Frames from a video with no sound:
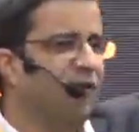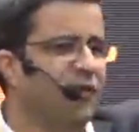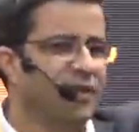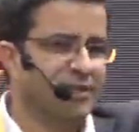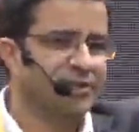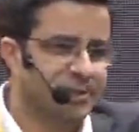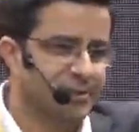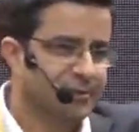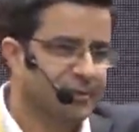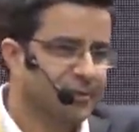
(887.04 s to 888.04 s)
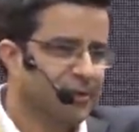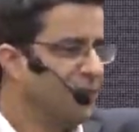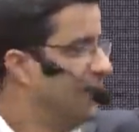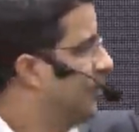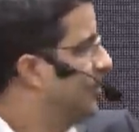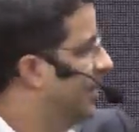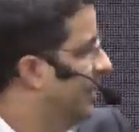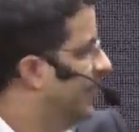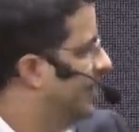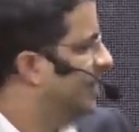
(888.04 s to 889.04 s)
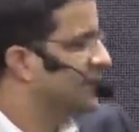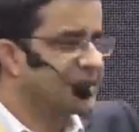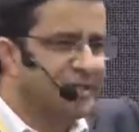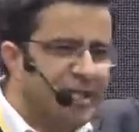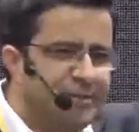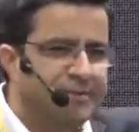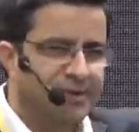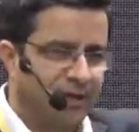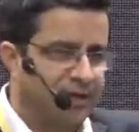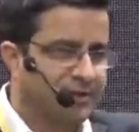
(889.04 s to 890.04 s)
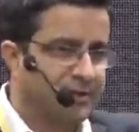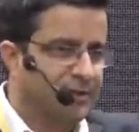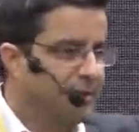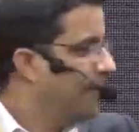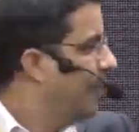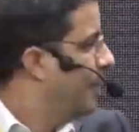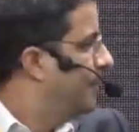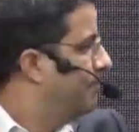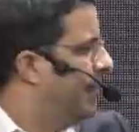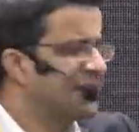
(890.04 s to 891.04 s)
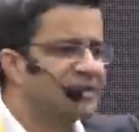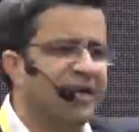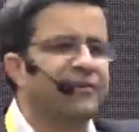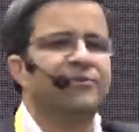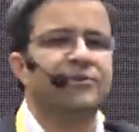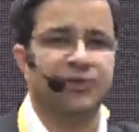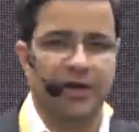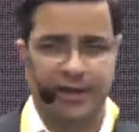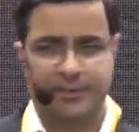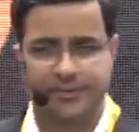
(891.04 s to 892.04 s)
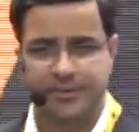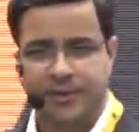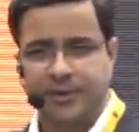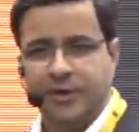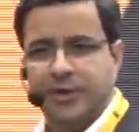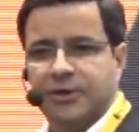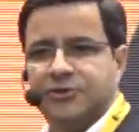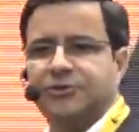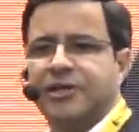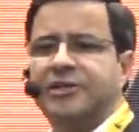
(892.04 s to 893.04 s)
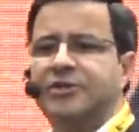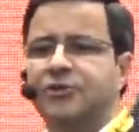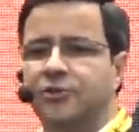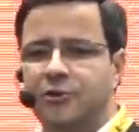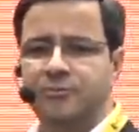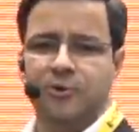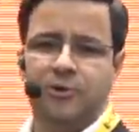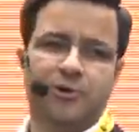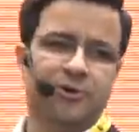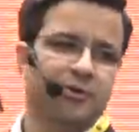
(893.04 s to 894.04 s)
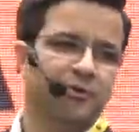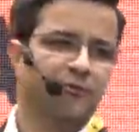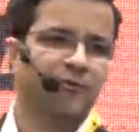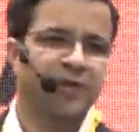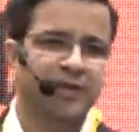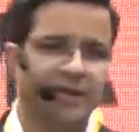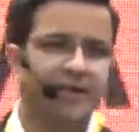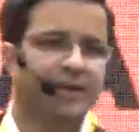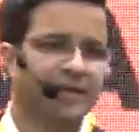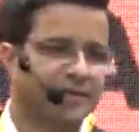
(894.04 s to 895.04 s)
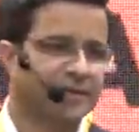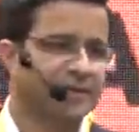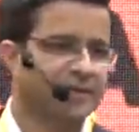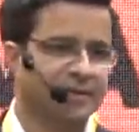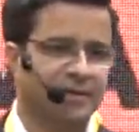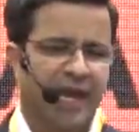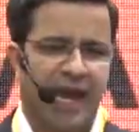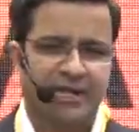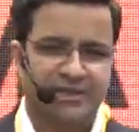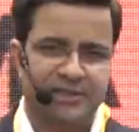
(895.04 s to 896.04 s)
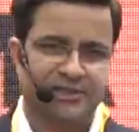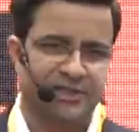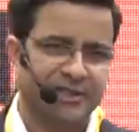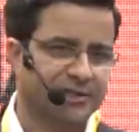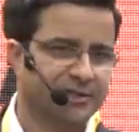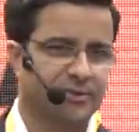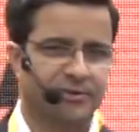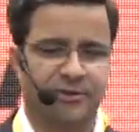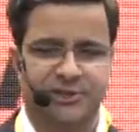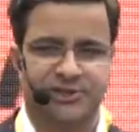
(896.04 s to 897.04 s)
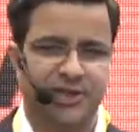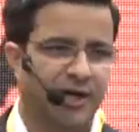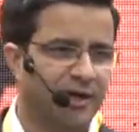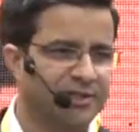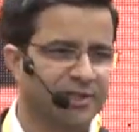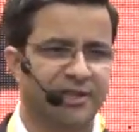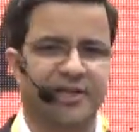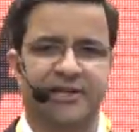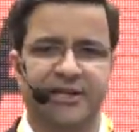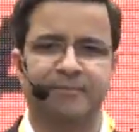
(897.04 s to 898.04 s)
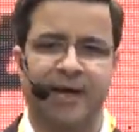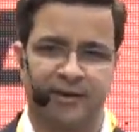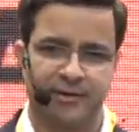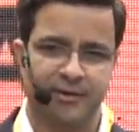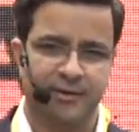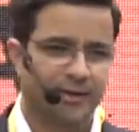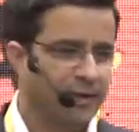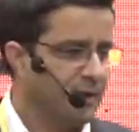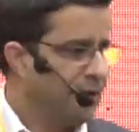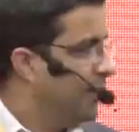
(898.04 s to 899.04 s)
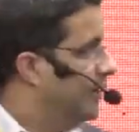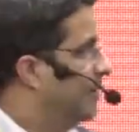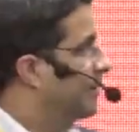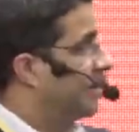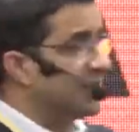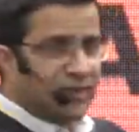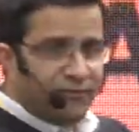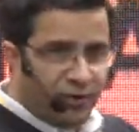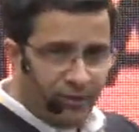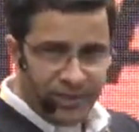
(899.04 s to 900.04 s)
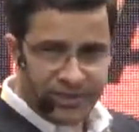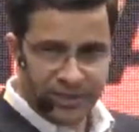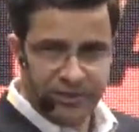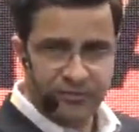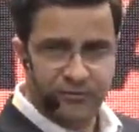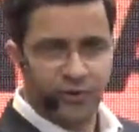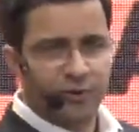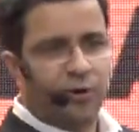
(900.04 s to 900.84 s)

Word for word: confident to deliver the same task by 17th of July. So there is no more weekly basis, Excel sheets, or charts in a reactive manner. This information for